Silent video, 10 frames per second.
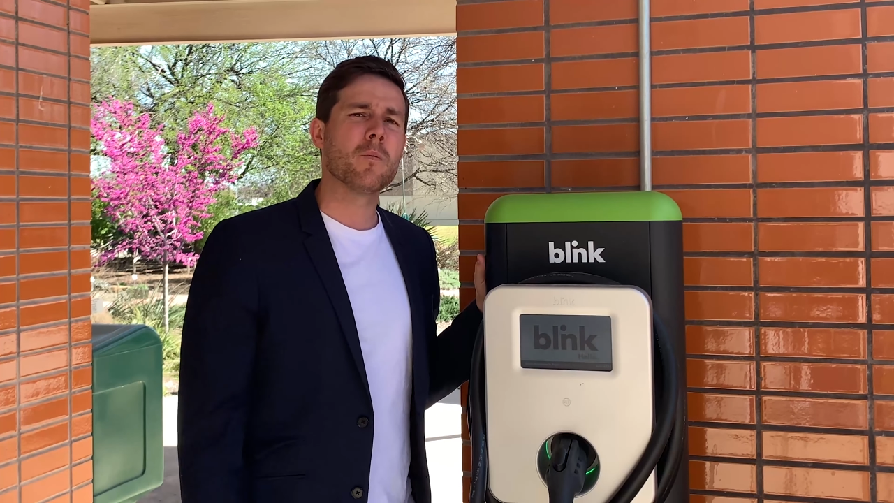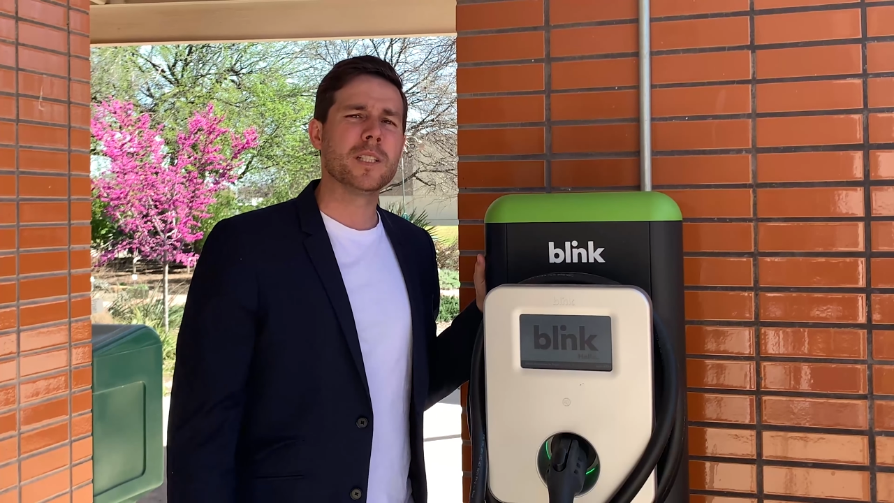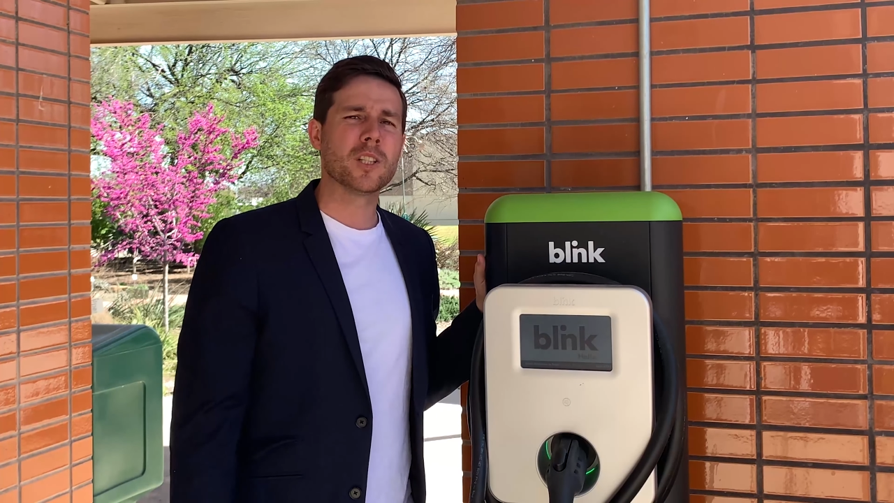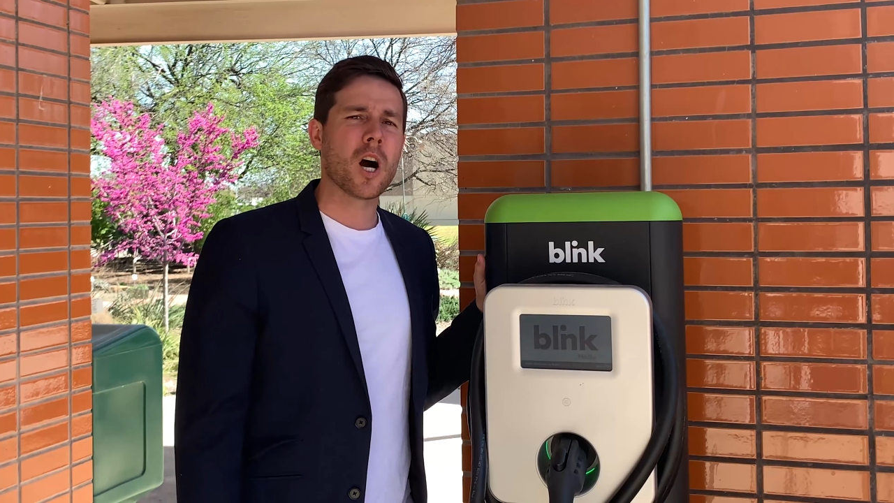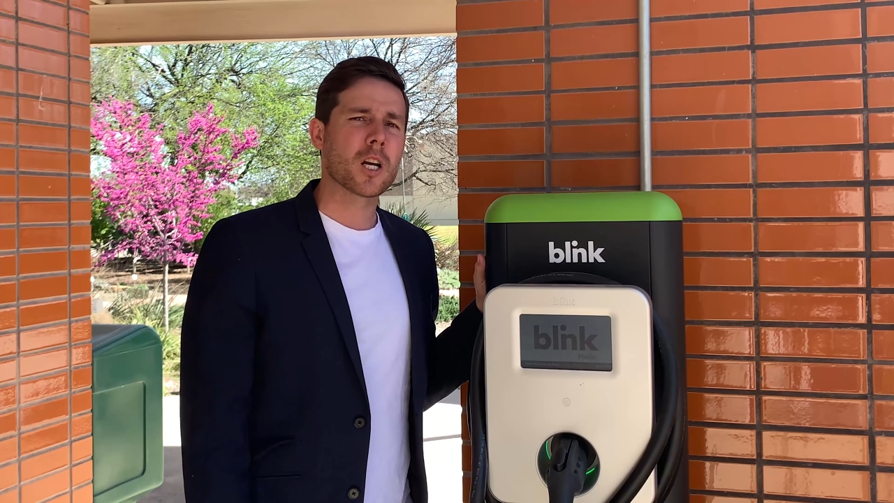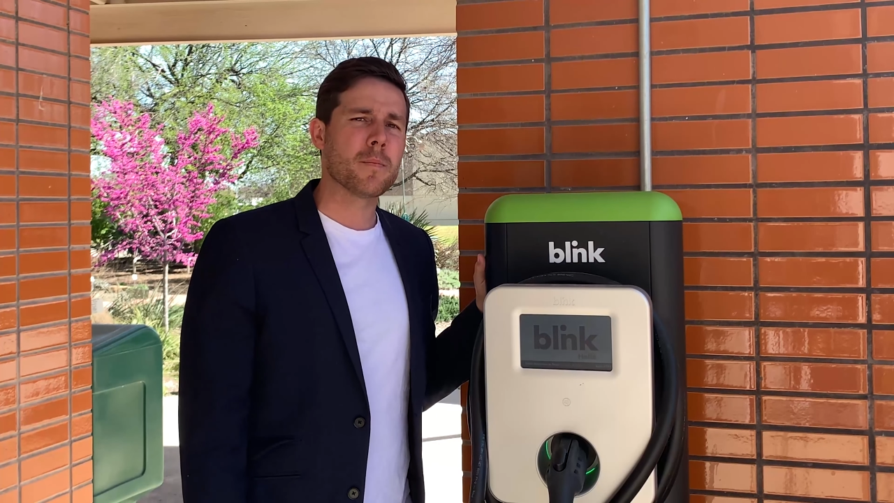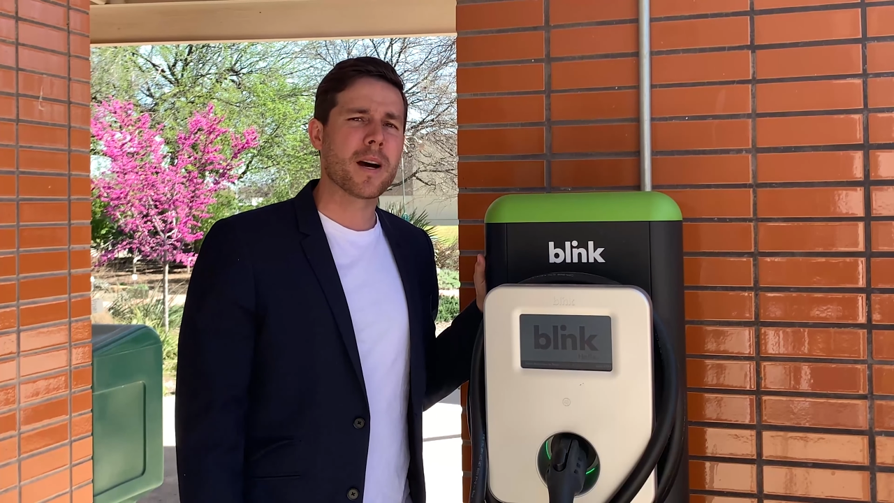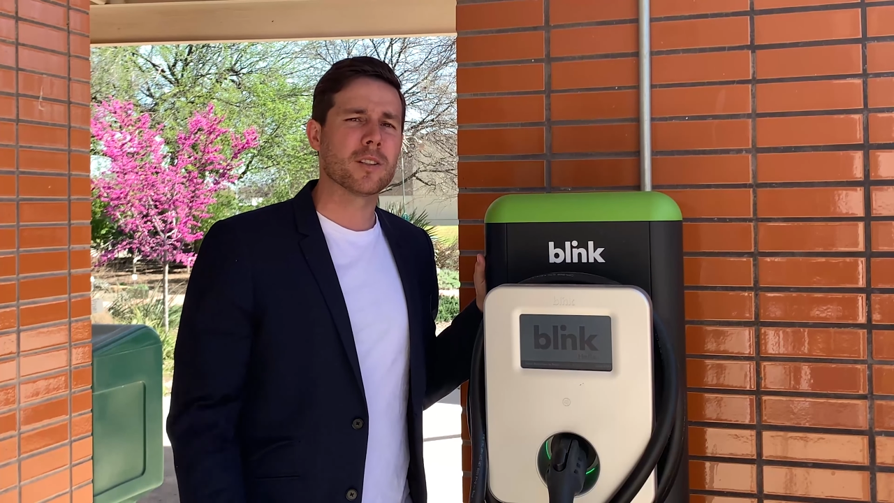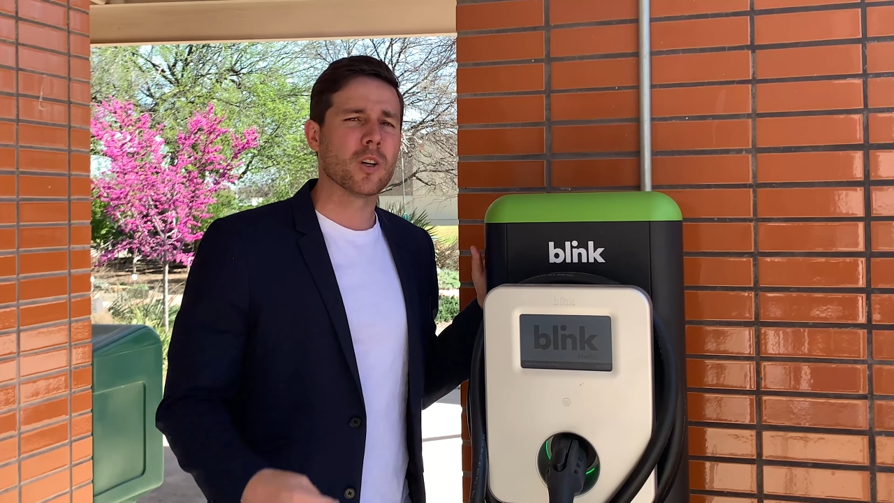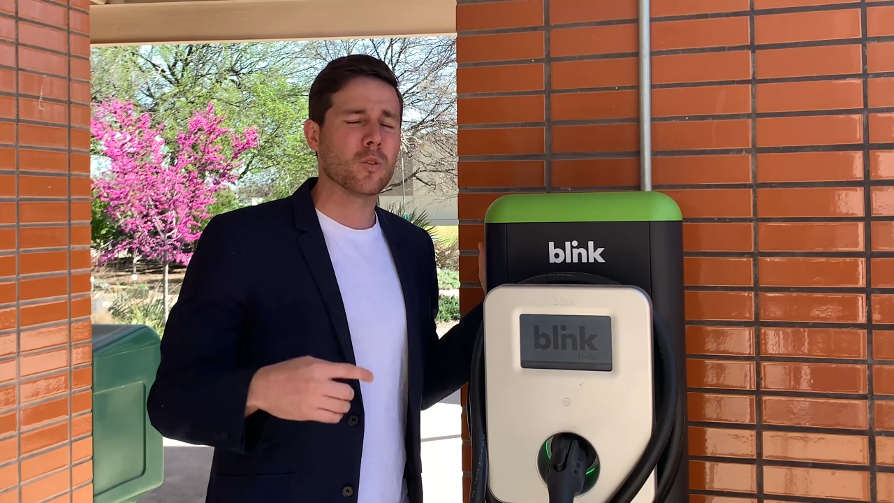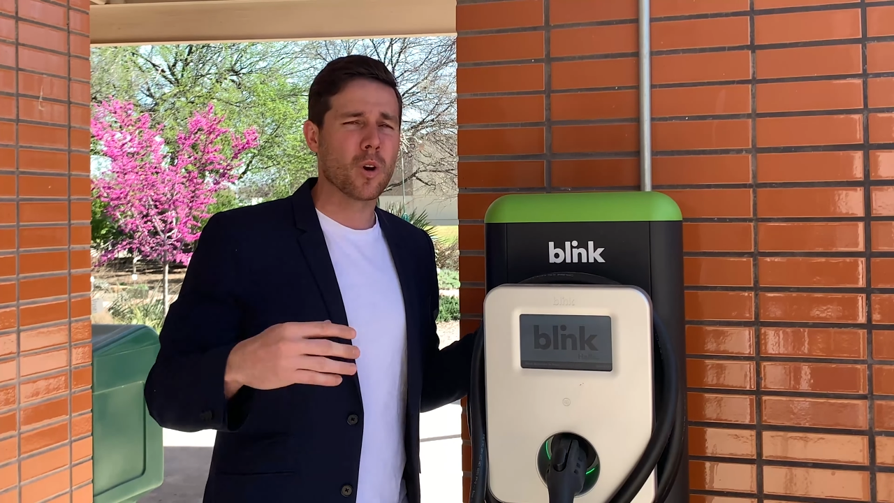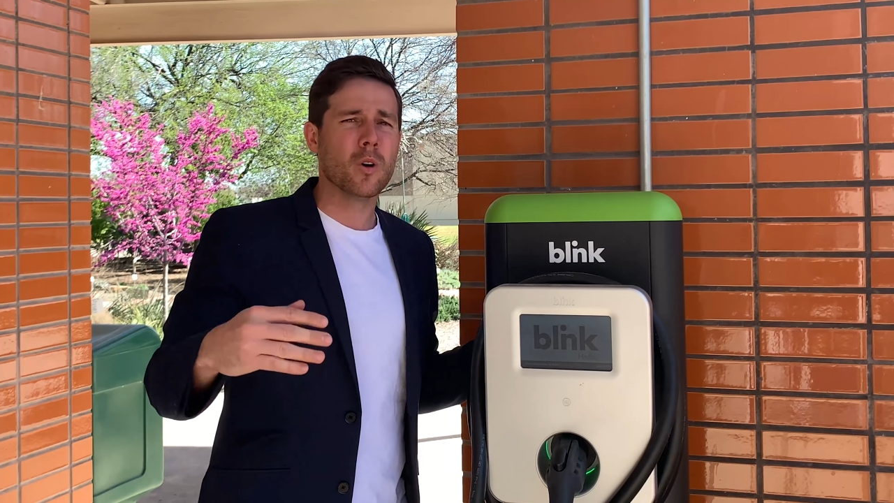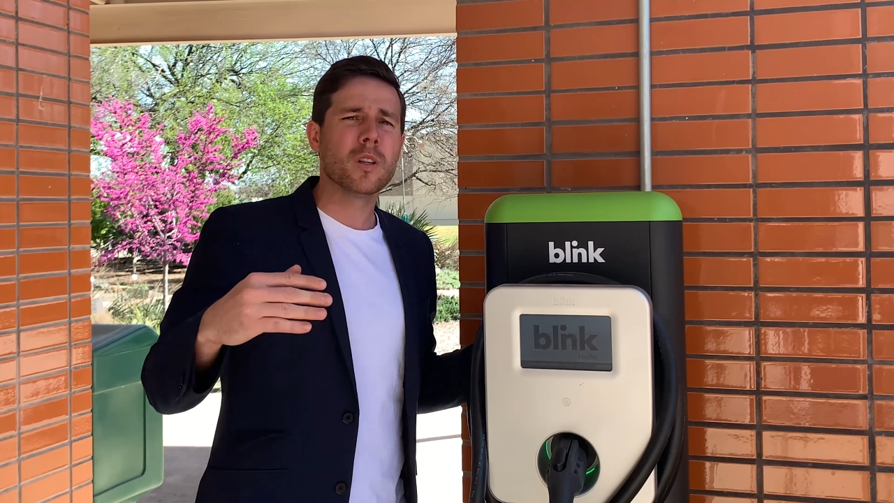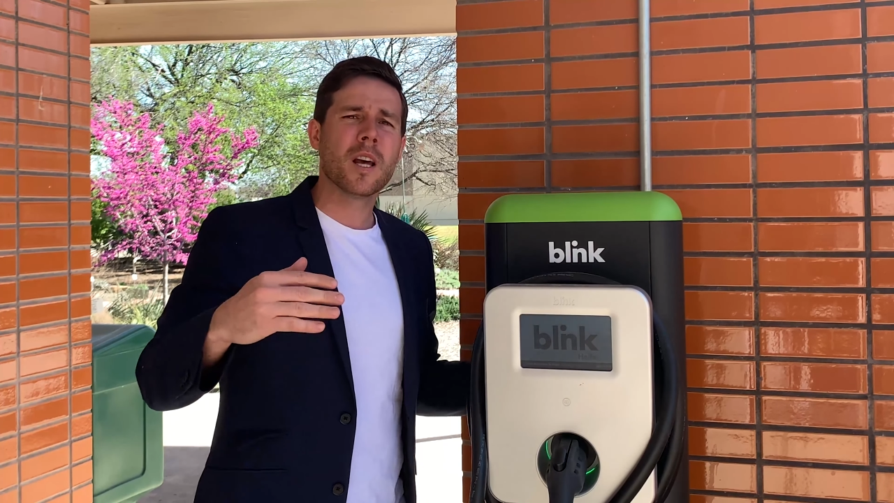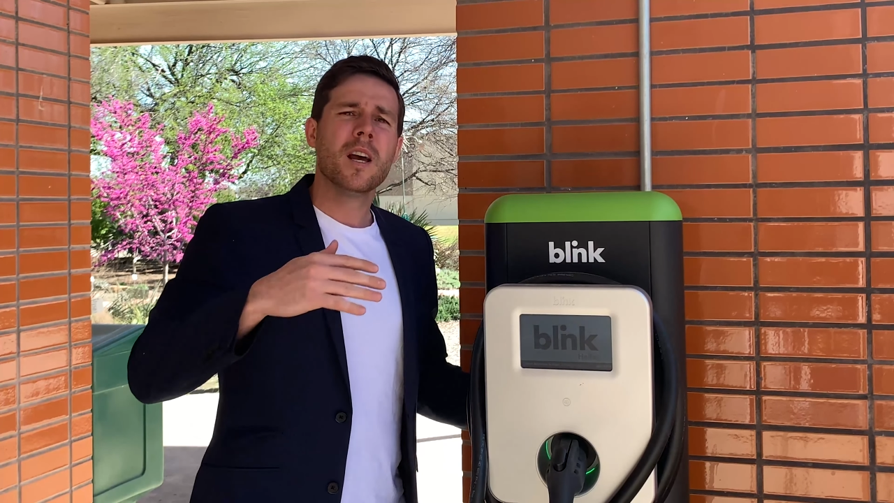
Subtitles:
we talk about the growth